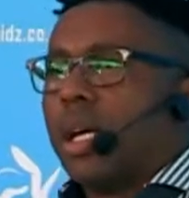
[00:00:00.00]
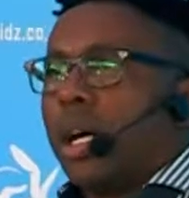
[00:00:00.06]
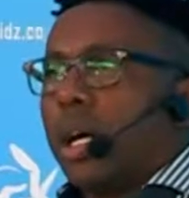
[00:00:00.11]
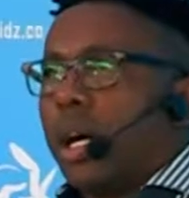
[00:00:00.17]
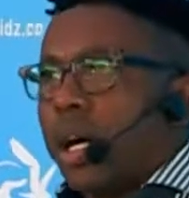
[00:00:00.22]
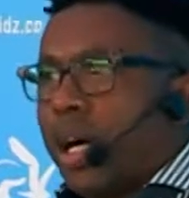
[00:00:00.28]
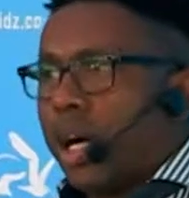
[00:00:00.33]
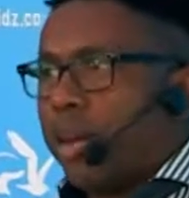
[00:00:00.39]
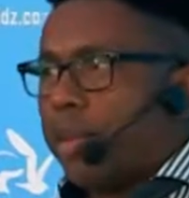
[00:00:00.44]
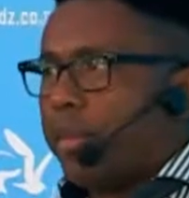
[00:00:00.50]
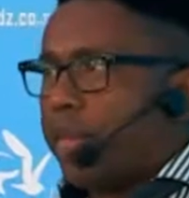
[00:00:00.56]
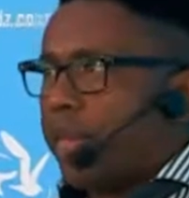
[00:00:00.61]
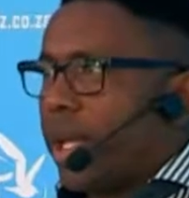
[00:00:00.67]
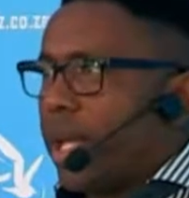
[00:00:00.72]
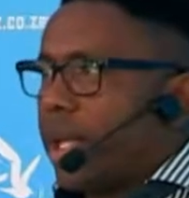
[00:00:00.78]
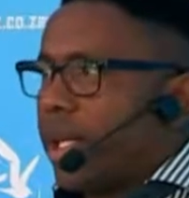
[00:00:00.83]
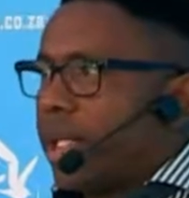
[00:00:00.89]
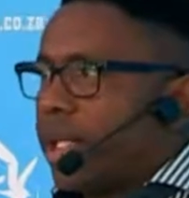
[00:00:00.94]

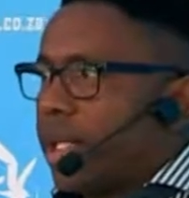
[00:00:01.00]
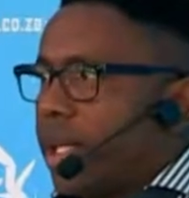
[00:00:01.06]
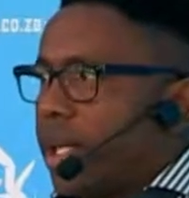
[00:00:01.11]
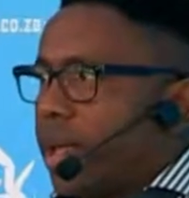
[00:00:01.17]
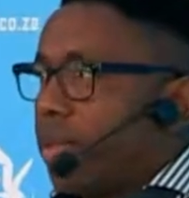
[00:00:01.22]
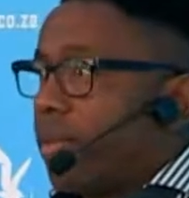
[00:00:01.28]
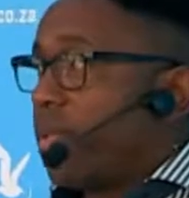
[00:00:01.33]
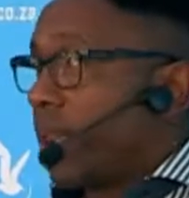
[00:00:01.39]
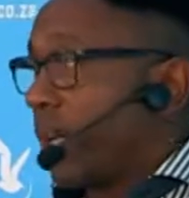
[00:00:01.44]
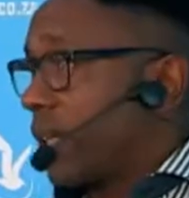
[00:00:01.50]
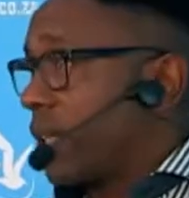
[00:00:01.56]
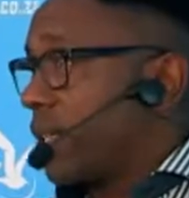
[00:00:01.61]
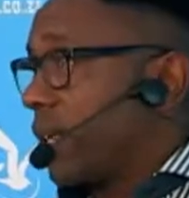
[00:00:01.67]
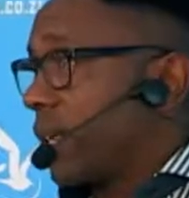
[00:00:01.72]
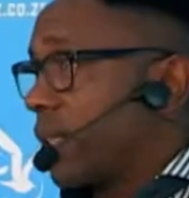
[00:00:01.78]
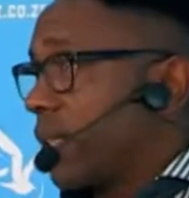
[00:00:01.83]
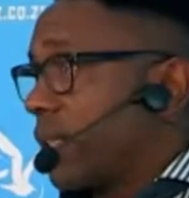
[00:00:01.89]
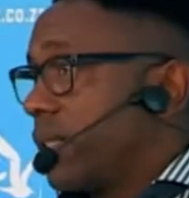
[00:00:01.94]
That
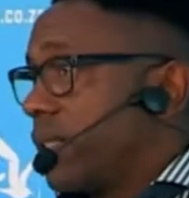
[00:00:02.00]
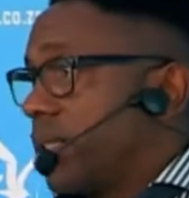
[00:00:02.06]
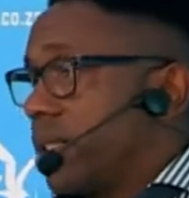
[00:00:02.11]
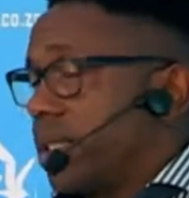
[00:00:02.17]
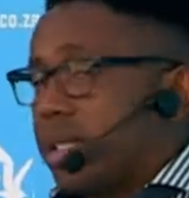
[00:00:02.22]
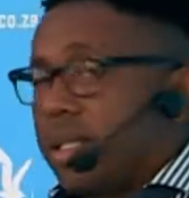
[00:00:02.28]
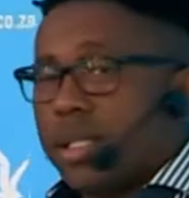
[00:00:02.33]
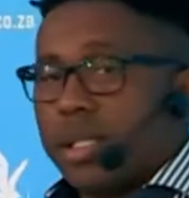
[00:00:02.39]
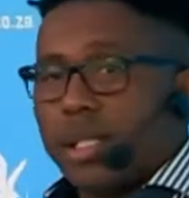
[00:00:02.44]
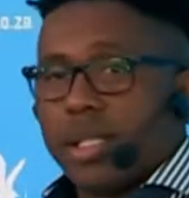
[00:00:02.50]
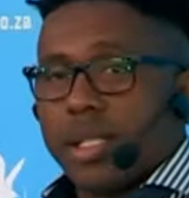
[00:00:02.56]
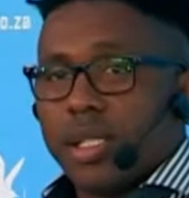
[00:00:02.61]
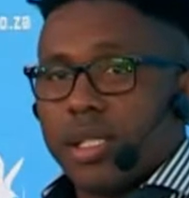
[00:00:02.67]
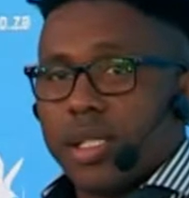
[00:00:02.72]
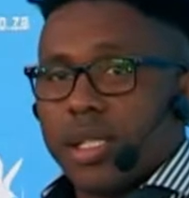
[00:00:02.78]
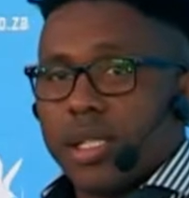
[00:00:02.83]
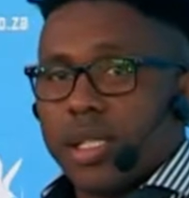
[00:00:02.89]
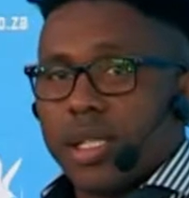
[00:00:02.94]
is actually
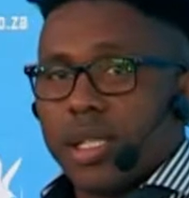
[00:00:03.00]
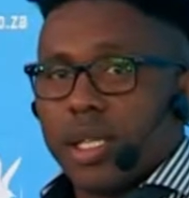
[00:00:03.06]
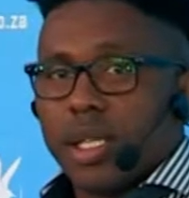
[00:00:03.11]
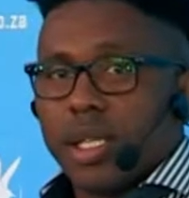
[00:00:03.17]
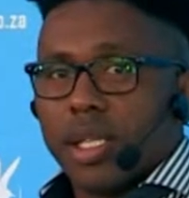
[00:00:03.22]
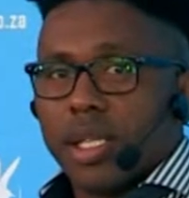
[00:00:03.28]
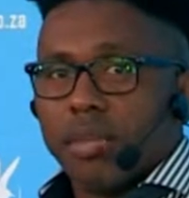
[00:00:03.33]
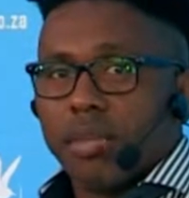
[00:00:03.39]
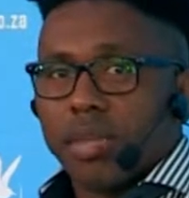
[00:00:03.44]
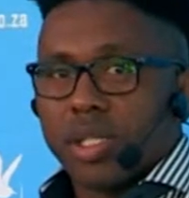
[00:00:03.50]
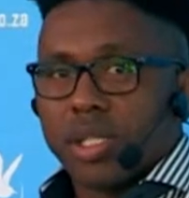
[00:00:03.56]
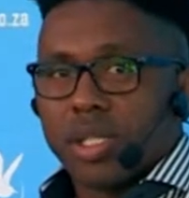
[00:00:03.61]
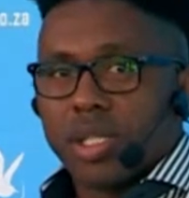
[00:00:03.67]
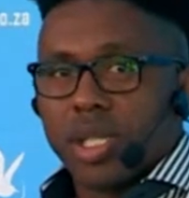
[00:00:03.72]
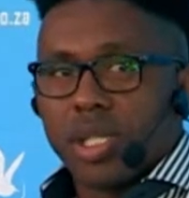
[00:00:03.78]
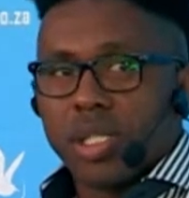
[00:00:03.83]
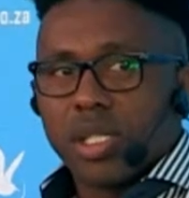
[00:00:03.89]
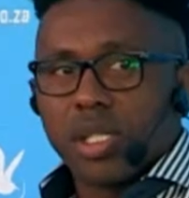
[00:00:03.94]
the
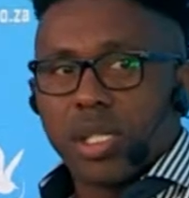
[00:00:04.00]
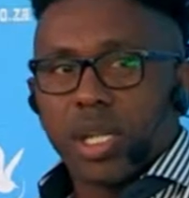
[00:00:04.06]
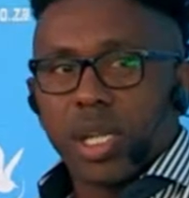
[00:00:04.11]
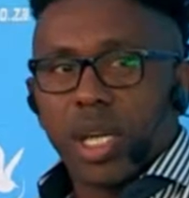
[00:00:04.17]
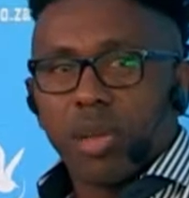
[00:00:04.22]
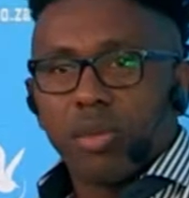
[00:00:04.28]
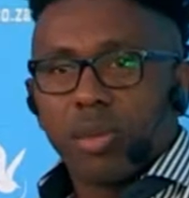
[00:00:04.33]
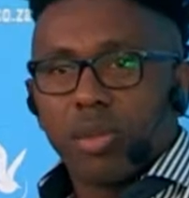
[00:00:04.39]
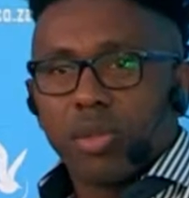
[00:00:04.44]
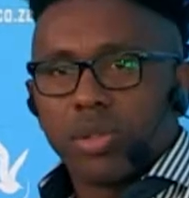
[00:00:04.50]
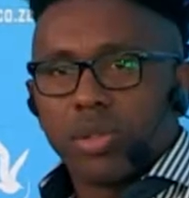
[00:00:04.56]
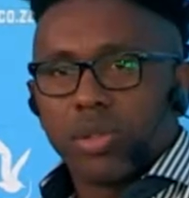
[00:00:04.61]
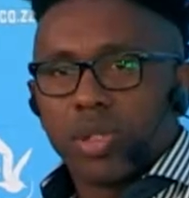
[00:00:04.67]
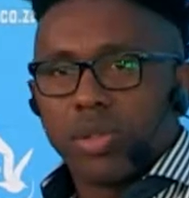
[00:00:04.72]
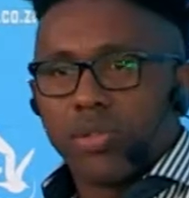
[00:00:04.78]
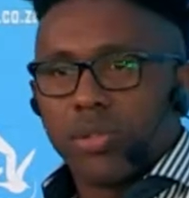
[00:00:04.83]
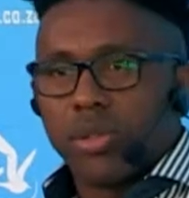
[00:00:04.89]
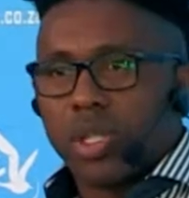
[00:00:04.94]
presentation that I'm going to
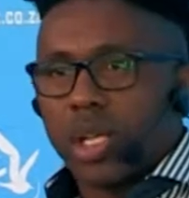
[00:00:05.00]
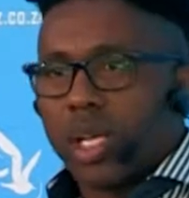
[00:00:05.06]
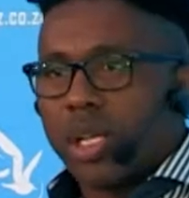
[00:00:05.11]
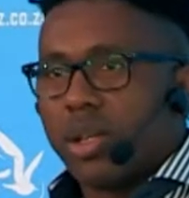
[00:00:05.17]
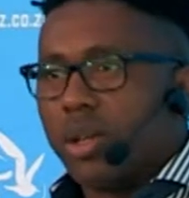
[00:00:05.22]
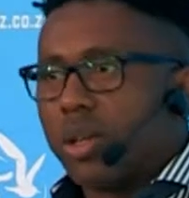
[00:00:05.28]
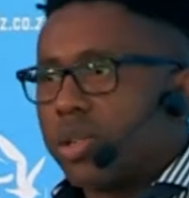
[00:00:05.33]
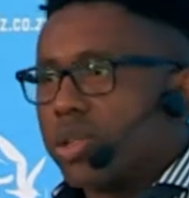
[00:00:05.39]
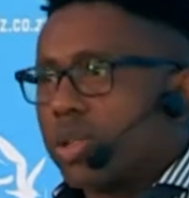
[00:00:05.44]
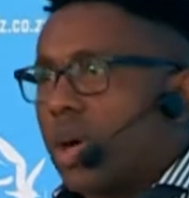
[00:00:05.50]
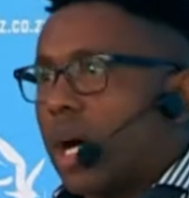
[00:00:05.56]
give today, and also